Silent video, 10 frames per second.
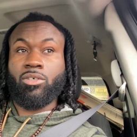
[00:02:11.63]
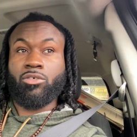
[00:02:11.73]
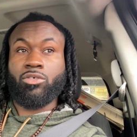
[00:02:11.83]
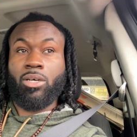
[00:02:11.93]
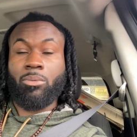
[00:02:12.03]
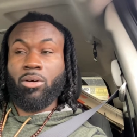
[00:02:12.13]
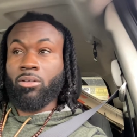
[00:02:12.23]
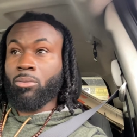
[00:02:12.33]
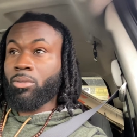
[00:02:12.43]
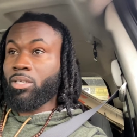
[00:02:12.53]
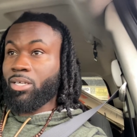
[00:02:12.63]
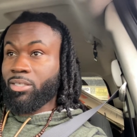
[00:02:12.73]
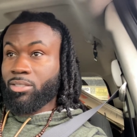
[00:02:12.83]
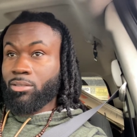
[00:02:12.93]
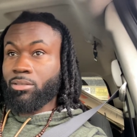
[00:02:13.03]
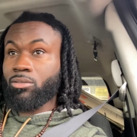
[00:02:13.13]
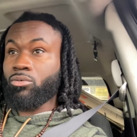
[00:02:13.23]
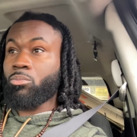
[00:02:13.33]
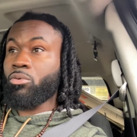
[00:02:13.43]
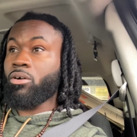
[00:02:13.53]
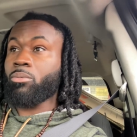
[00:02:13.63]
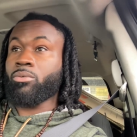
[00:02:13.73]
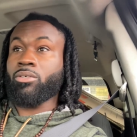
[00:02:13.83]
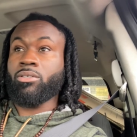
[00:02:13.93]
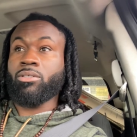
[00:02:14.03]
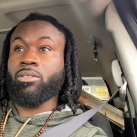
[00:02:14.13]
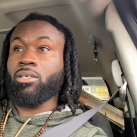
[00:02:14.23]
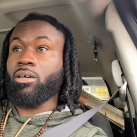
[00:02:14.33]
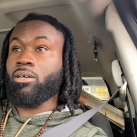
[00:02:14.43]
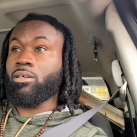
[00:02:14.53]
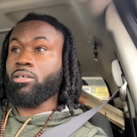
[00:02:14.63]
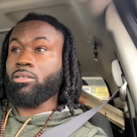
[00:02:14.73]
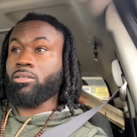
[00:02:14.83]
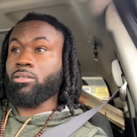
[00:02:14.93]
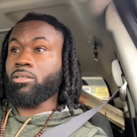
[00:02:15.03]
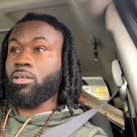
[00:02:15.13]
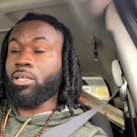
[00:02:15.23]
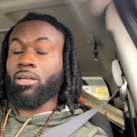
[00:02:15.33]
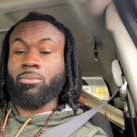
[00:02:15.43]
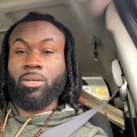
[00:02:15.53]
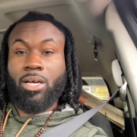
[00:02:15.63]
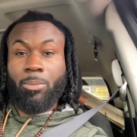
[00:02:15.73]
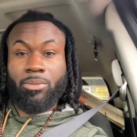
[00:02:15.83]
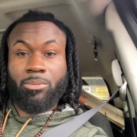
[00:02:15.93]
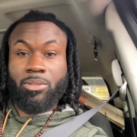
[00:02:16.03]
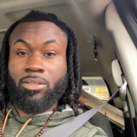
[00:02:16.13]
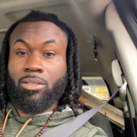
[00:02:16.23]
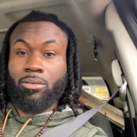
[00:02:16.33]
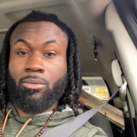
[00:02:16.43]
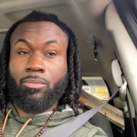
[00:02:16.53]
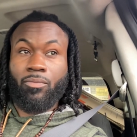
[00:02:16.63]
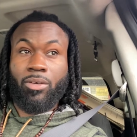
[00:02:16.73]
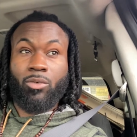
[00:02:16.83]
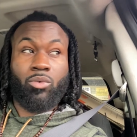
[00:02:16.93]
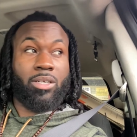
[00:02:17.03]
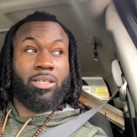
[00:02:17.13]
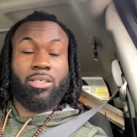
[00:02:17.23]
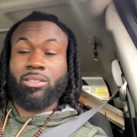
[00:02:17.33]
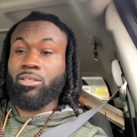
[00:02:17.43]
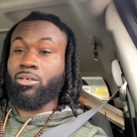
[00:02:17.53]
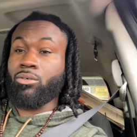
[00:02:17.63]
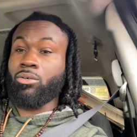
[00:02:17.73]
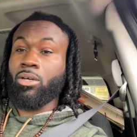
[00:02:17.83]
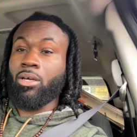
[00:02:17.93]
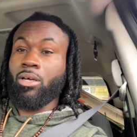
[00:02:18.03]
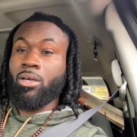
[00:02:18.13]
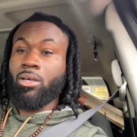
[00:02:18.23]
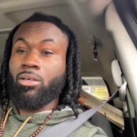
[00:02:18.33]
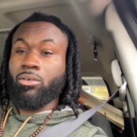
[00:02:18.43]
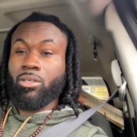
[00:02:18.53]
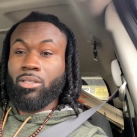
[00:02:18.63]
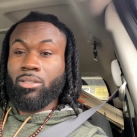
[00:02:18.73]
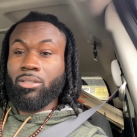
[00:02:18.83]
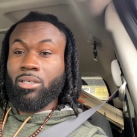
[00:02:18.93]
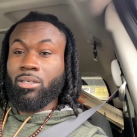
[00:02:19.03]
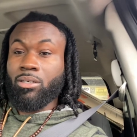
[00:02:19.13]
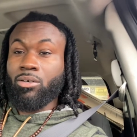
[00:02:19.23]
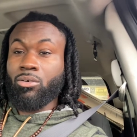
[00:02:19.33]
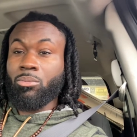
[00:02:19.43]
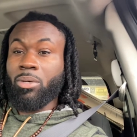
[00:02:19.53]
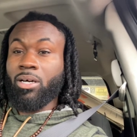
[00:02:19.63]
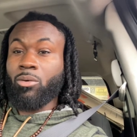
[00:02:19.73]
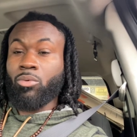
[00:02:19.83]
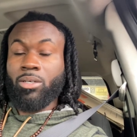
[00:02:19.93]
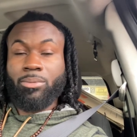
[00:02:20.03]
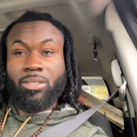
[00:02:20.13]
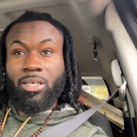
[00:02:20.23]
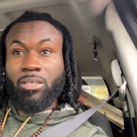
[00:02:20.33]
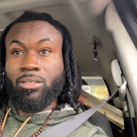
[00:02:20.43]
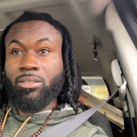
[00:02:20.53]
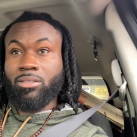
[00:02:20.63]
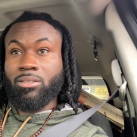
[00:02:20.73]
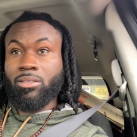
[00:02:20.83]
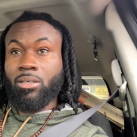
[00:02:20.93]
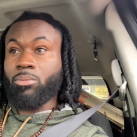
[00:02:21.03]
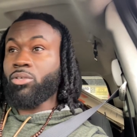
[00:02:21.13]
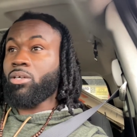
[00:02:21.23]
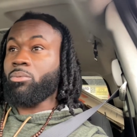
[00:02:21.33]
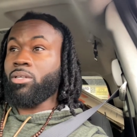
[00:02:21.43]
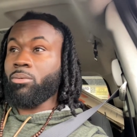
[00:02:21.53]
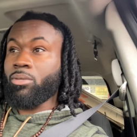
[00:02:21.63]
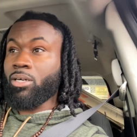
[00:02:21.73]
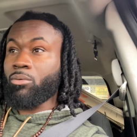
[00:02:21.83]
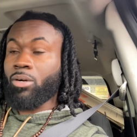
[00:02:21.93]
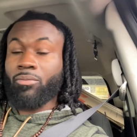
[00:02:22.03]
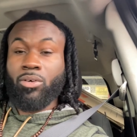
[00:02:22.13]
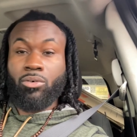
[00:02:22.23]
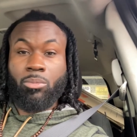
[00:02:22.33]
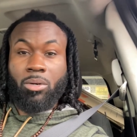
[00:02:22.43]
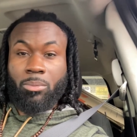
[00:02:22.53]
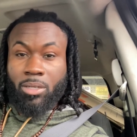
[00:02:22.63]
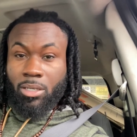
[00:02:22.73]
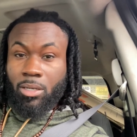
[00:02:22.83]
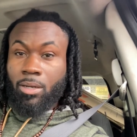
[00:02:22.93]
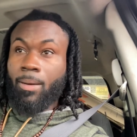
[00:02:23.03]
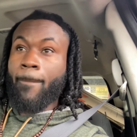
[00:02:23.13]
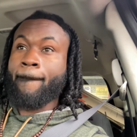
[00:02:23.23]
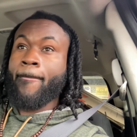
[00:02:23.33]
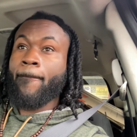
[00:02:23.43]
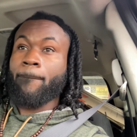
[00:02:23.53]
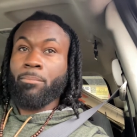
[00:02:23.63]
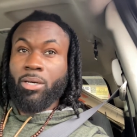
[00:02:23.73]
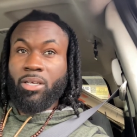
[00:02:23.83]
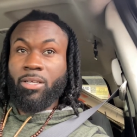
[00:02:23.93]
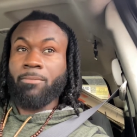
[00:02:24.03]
traveled all over the nation, do the barbering, a lot of accomplishments. For anyone that doesn't know, you can go to my website, www.ralphcodabarber.com. But